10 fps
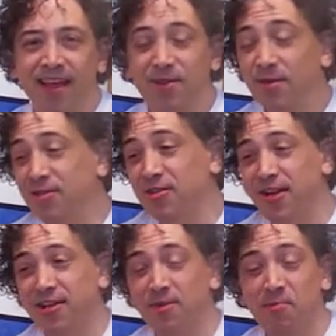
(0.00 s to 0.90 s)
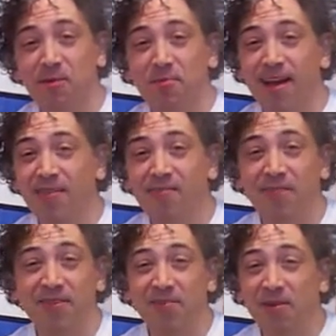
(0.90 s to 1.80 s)
You can check some more back
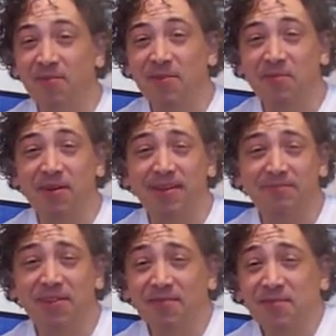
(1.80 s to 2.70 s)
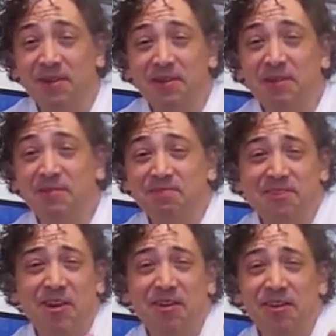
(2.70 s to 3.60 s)
for whatever you want to do.
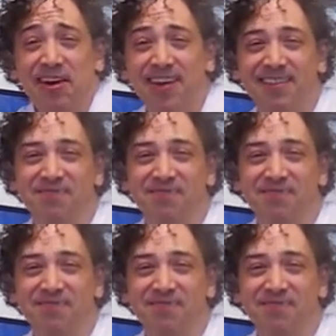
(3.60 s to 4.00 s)
It's all good.